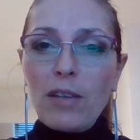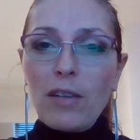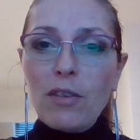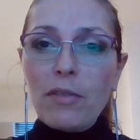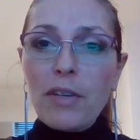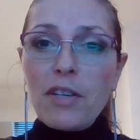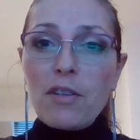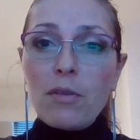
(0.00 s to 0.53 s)
to the
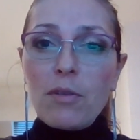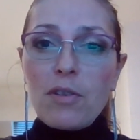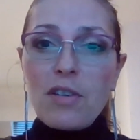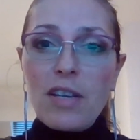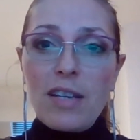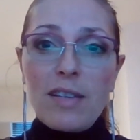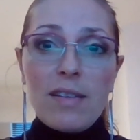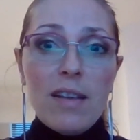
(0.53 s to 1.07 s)

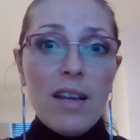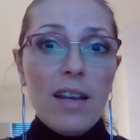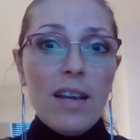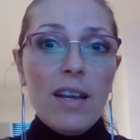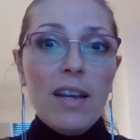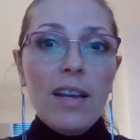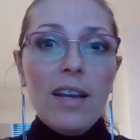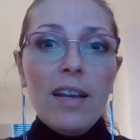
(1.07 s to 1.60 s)
resources,
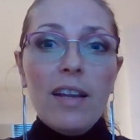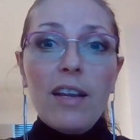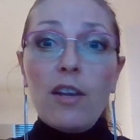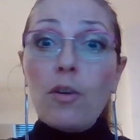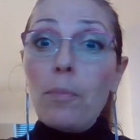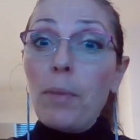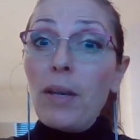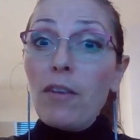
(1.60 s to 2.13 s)
it
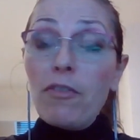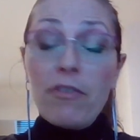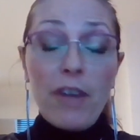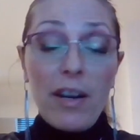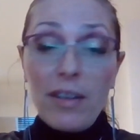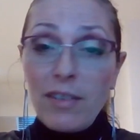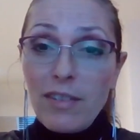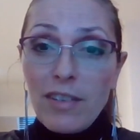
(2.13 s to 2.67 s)
could be a
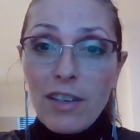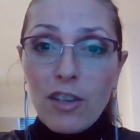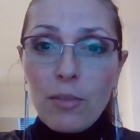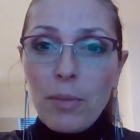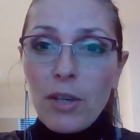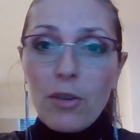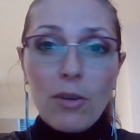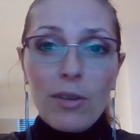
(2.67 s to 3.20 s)
friend. It could
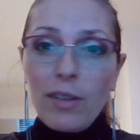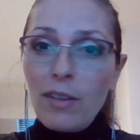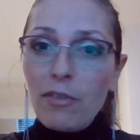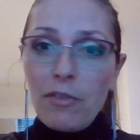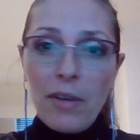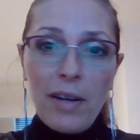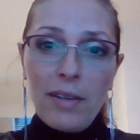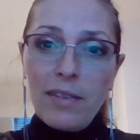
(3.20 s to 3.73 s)
be calling a
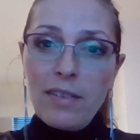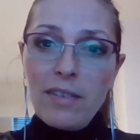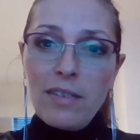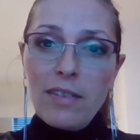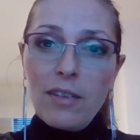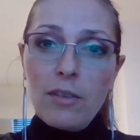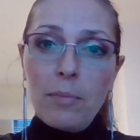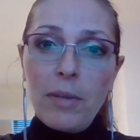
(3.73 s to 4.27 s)
friend.
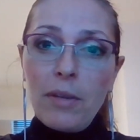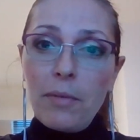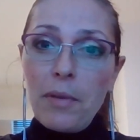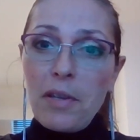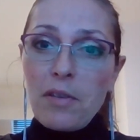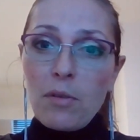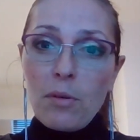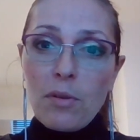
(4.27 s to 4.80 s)
It could be a
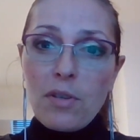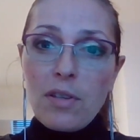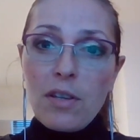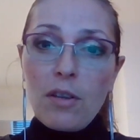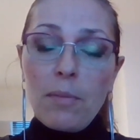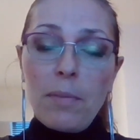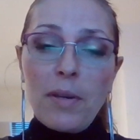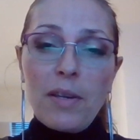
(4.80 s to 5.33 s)
resource. It
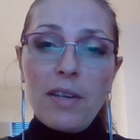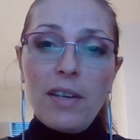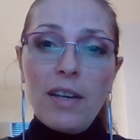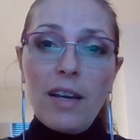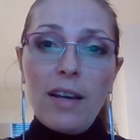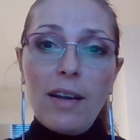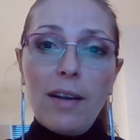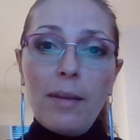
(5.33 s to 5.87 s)
could be,
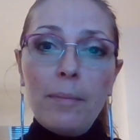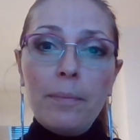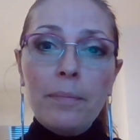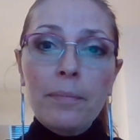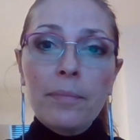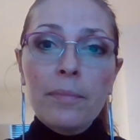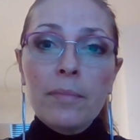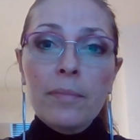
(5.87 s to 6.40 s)

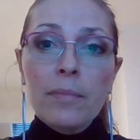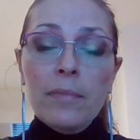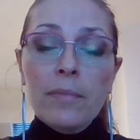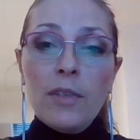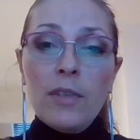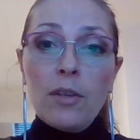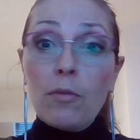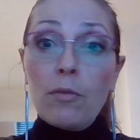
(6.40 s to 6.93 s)

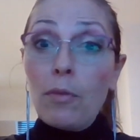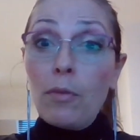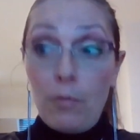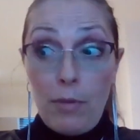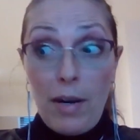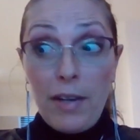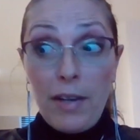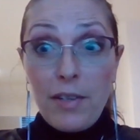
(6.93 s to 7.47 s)
you know,
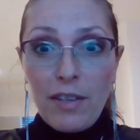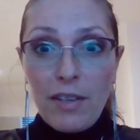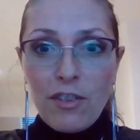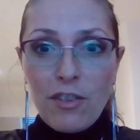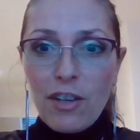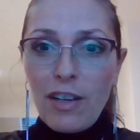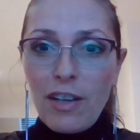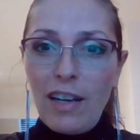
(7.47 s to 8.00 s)
writing,
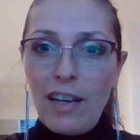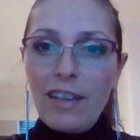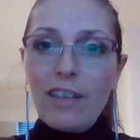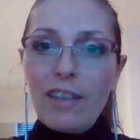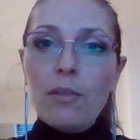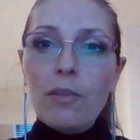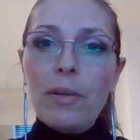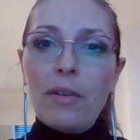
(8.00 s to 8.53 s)

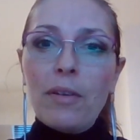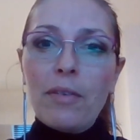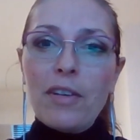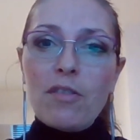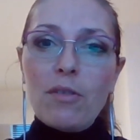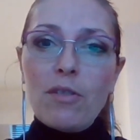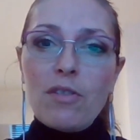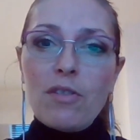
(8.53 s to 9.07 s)
journaling could be a
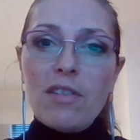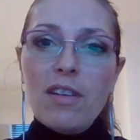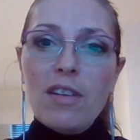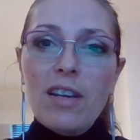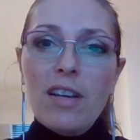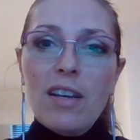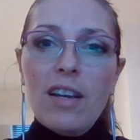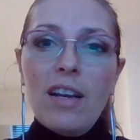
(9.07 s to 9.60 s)
resource.
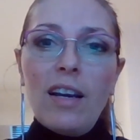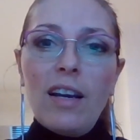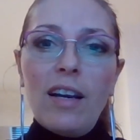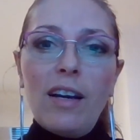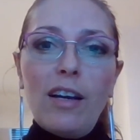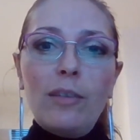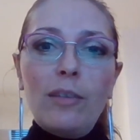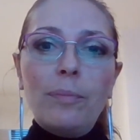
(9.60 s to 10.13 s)

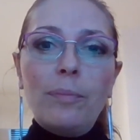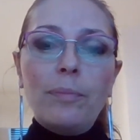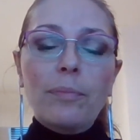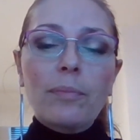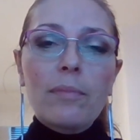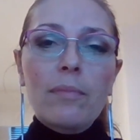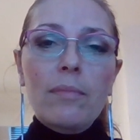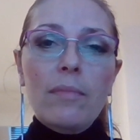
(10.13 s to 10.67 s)

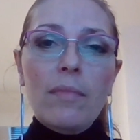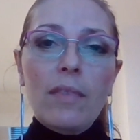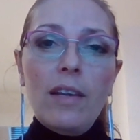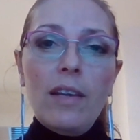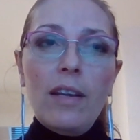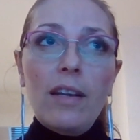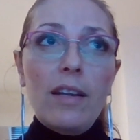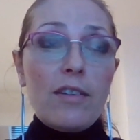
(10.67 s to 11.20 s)

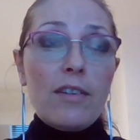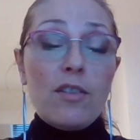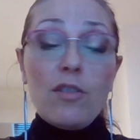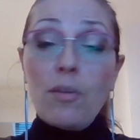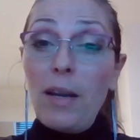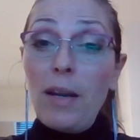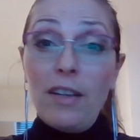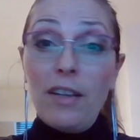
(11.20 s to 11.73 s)
There's
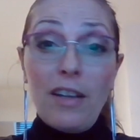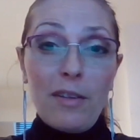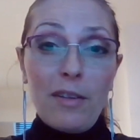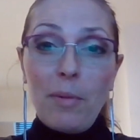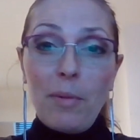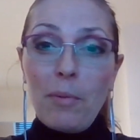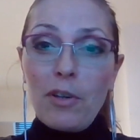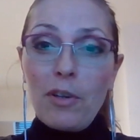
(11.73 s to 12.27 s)
so many
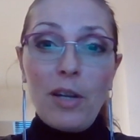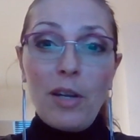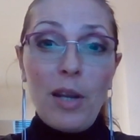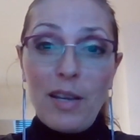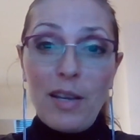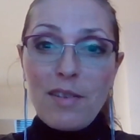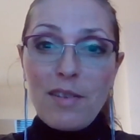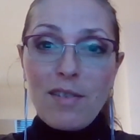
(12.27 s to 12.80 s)
that people could
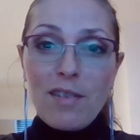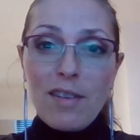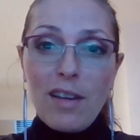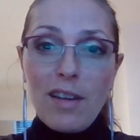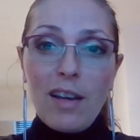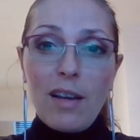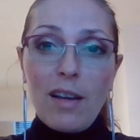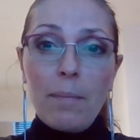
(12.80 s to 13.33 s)
list.
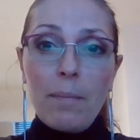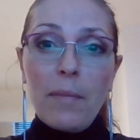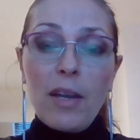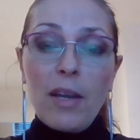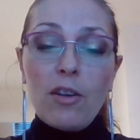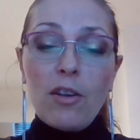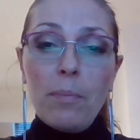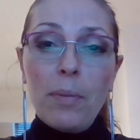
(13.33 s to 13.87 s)

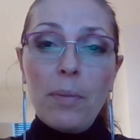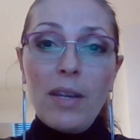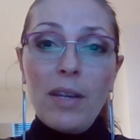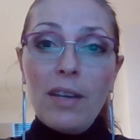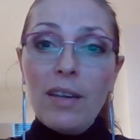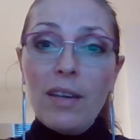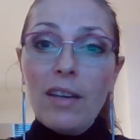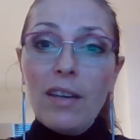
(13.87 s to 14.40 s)
It could
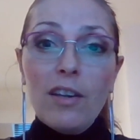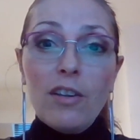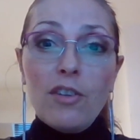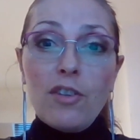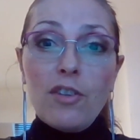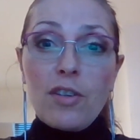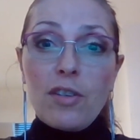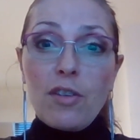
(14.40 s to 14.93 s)
be
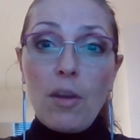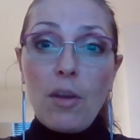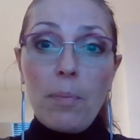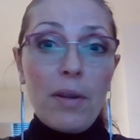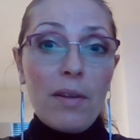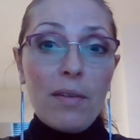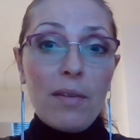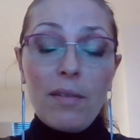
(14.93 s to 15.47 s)
just
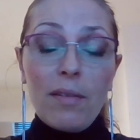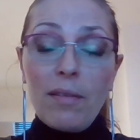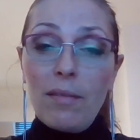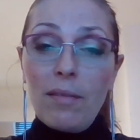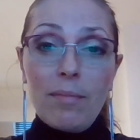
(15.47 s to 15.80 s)
stopping